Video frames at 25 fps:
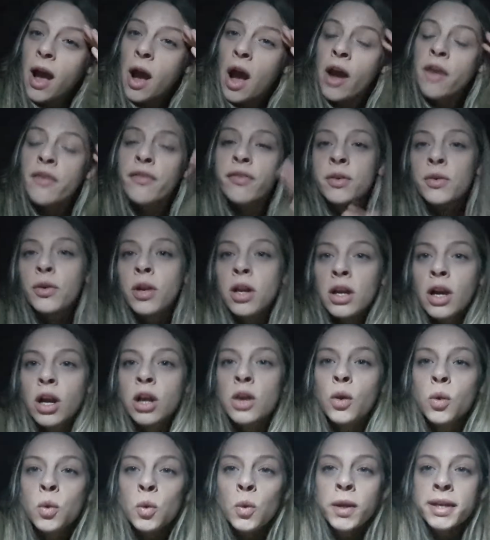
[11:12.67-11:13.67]
I feel like
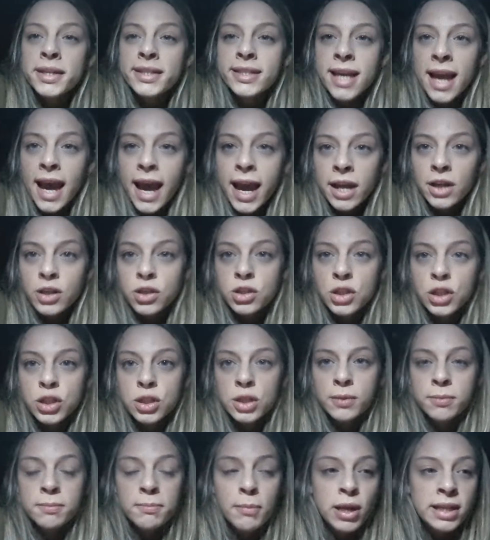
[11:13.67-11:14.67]
I always catch
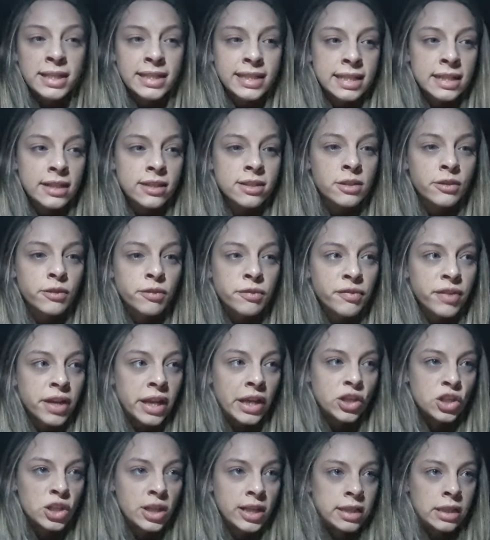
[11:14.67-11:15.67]
my decent
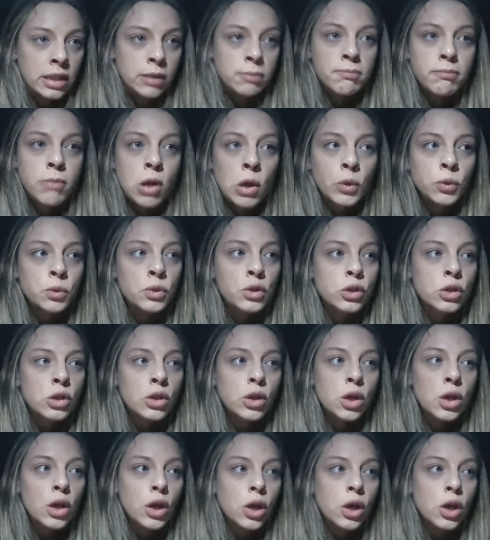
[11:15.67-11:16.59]
fish in the most